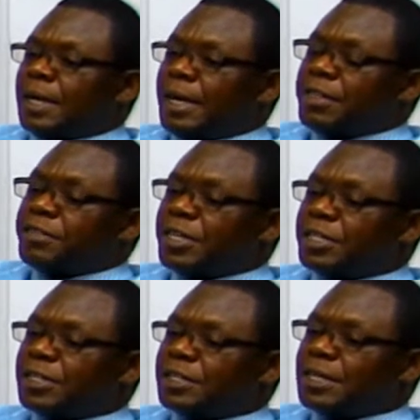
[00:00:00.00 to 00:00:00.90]

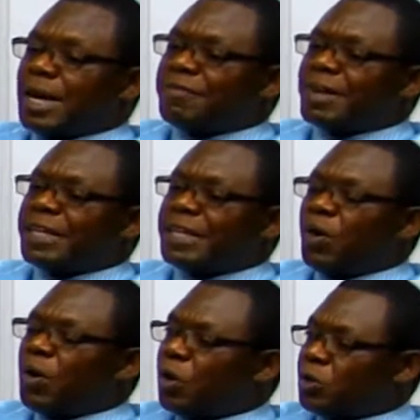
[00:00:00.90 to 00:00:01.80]
ethics cover the
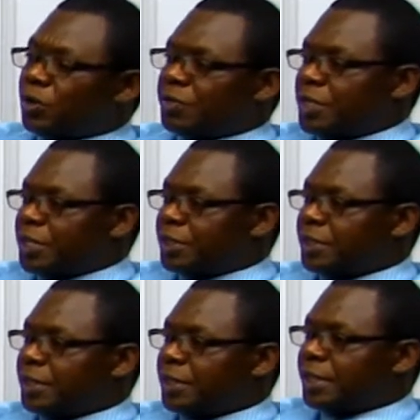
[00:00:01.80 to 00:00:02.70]
whole lot of things,